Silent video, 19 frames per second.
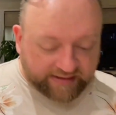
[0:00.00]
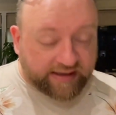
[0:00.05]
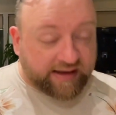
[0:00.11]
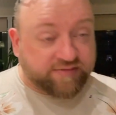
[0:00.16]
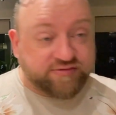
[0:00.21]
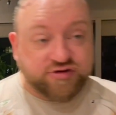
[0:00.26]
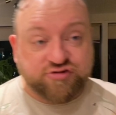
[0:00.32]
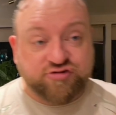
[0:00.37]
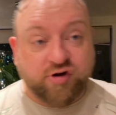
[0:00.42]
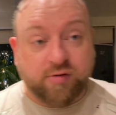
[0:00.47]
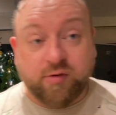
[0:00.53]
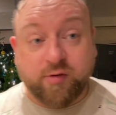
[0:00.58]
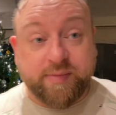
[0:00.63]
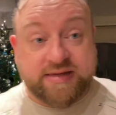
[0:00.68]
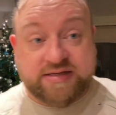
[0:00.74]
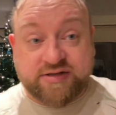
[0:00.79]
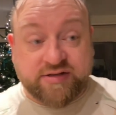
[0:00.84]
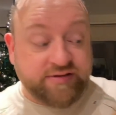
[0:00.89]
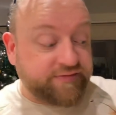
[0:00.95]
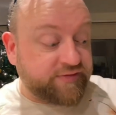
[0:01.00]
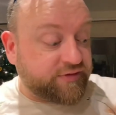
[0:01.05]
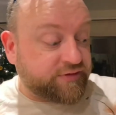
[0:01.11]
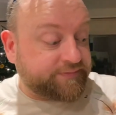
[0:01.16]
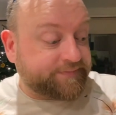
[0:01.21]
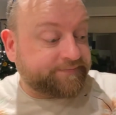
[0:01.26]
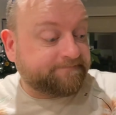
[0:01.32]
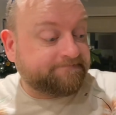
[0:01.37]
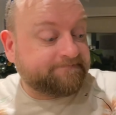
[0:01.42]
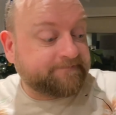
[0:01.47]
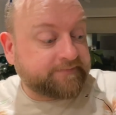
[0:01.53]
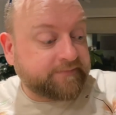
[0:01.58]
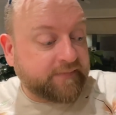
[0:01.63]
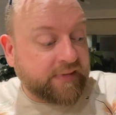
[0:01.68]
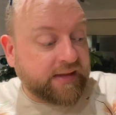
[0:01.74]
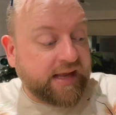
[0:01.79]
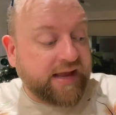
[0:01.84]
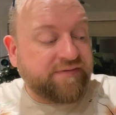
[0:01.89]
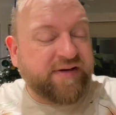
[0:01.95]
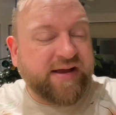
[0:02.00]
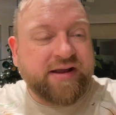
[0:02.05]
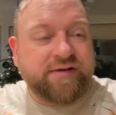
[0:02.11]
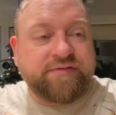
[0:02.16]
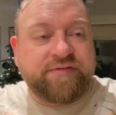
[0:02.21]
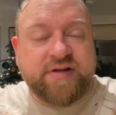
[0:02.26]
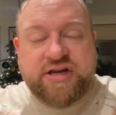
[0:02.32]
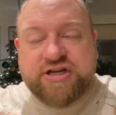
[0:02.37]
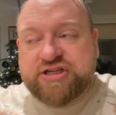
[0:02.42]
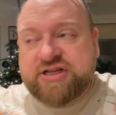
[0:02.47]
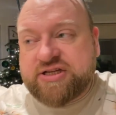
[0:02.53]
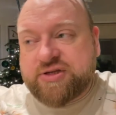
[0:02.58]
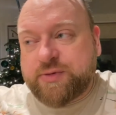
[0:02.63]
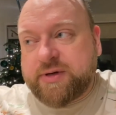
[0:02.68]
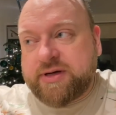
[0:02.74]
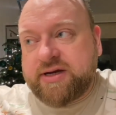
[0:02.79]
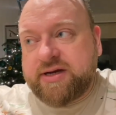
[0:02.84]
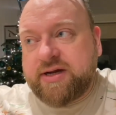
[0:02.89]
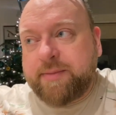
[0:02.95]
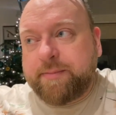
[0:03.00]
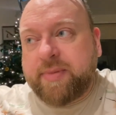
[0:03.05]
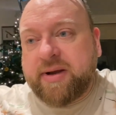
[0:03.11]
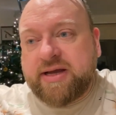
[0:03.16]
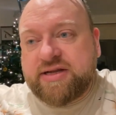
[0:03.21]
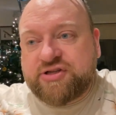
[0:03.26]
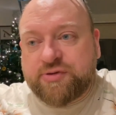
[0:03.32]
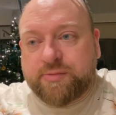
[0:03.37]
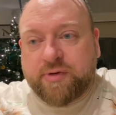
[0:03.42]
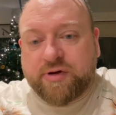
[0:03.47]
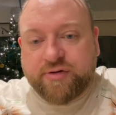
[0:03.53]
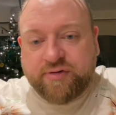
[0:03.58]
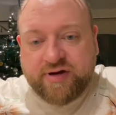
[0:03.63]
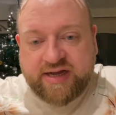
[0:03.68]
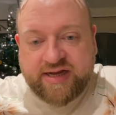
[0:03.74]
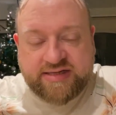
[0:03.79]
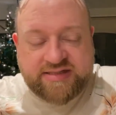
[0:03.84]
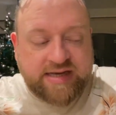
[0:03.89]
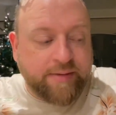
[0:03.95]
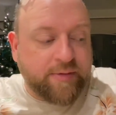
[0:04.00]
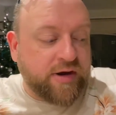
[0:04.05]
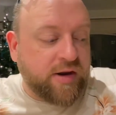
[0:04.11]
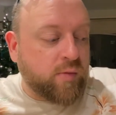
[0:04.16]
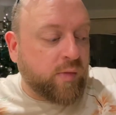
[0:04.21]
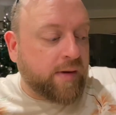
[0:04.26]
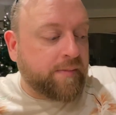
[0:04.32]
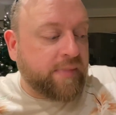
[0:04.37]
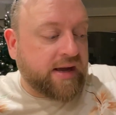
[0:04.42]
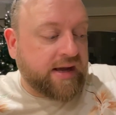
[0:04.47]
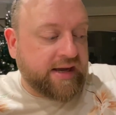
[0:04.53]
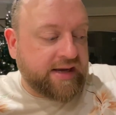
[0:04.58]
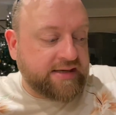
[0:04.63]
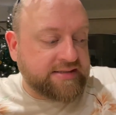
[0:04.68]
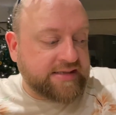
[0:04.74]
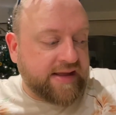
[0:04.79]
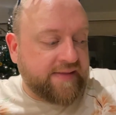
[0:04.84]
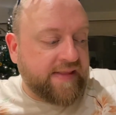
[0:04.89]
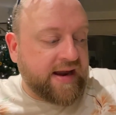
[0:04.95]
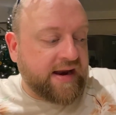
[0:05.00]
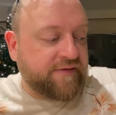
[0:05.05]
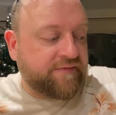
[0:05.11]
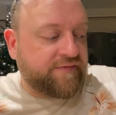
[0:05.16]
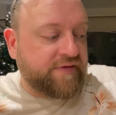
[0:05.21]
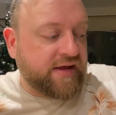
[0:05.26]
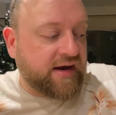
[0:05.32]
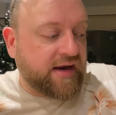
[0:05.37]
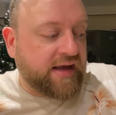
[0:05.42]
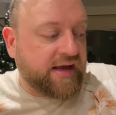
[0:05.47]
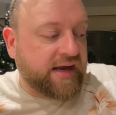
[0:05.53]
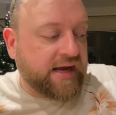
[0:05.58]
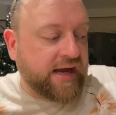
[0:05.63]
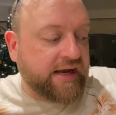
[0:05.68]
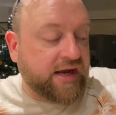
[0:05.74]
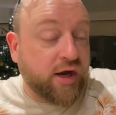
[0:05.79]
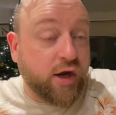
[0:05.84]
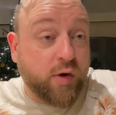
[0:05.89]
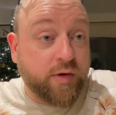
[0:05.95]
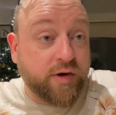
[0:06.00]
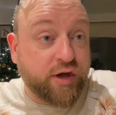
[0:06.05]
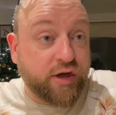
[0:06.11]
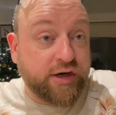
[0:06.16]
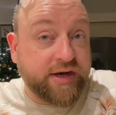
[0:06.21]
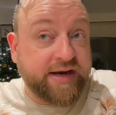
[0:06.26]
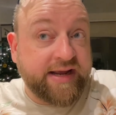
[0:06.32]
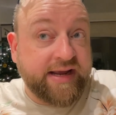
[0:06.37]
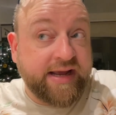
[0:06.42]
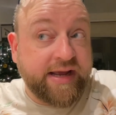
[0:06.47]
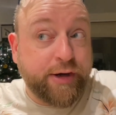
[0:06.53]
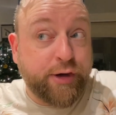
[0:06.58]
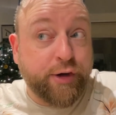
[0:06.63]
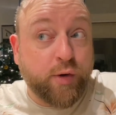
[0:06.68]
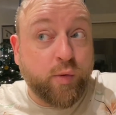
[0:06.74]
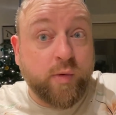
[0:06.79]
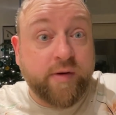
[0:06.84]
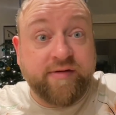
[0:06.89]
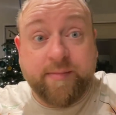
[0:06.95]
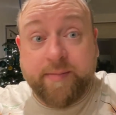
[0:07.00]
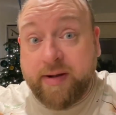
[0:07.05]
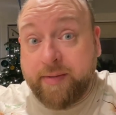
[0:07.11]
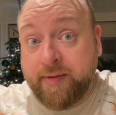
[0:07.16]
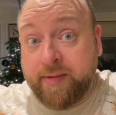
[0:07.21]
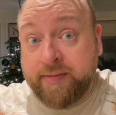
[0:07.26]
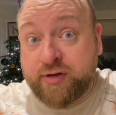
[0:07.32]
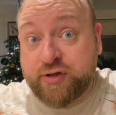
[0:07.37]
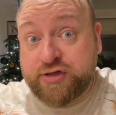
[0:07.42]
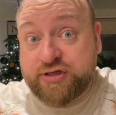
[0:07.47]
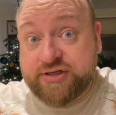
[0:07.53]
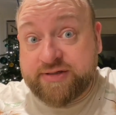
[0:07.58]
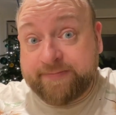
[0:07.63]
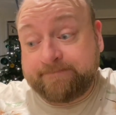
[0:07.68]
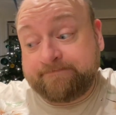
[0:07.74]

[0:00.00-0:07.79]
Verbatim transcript: I've just dropped more bits on the floor. If I can finish this one by tomorrow night, I'm only one behind, and then I feel like I can go on holiday and not worry about my birds.